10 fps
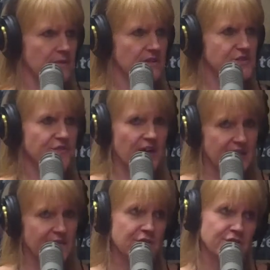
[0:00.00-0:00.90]
So you've got
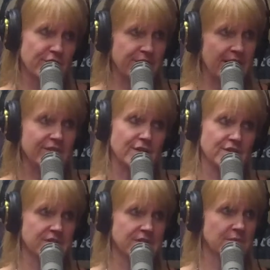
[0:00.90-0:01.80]
coverage for 5
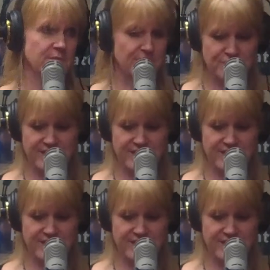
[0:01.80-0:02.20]
years. Builder